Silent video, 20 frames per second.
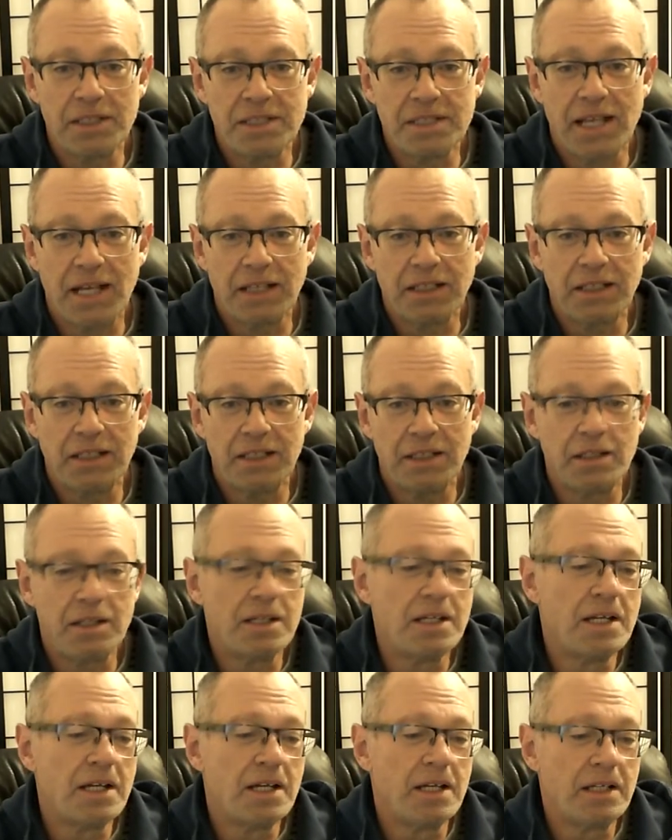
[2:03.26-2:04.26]
It's not gonna
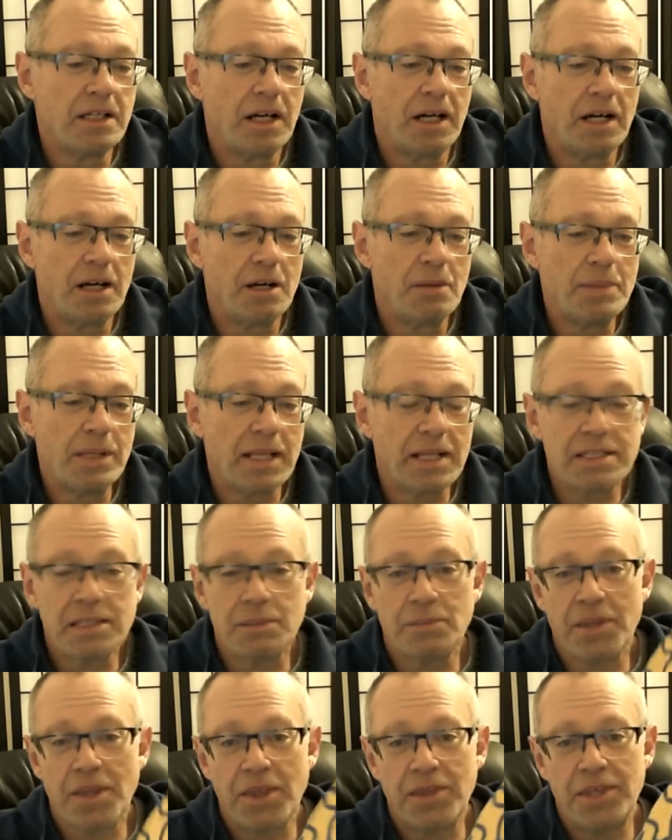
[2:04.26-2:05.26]
be like
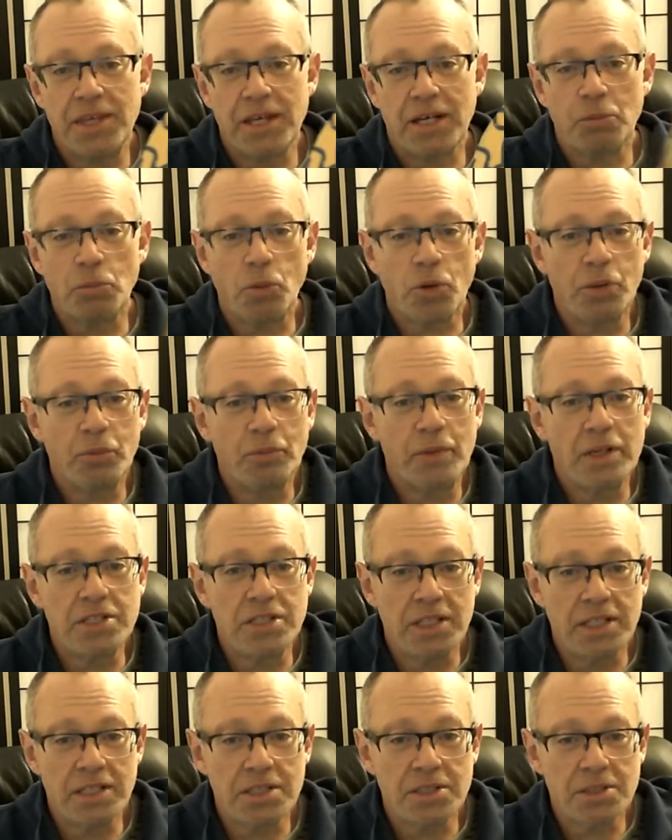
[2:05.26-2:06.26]
some of the thicker, more
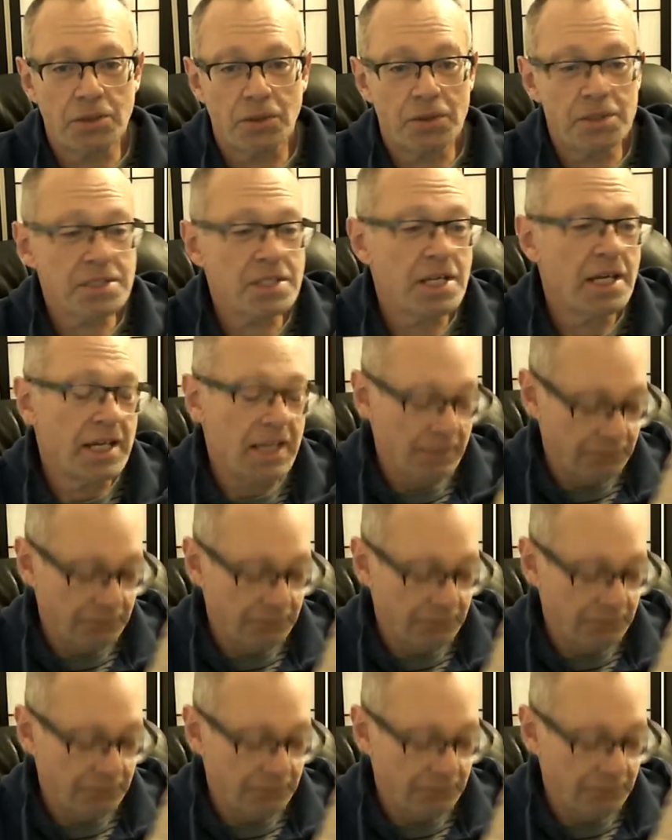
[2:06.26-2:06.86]
rigid insoles.